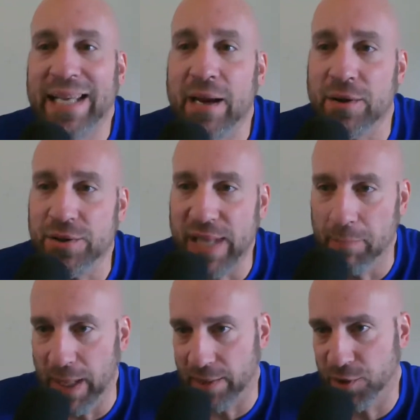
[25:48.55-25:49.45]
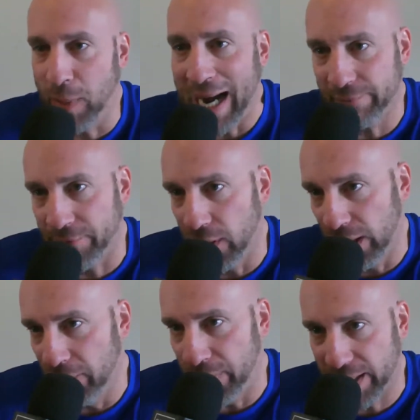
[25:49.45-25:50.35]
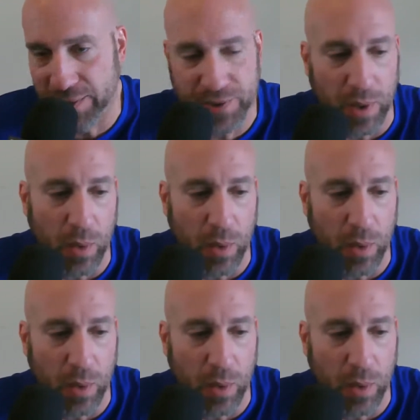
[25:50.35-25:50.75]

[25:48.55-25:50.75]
years they pick a spot for Olympics. So,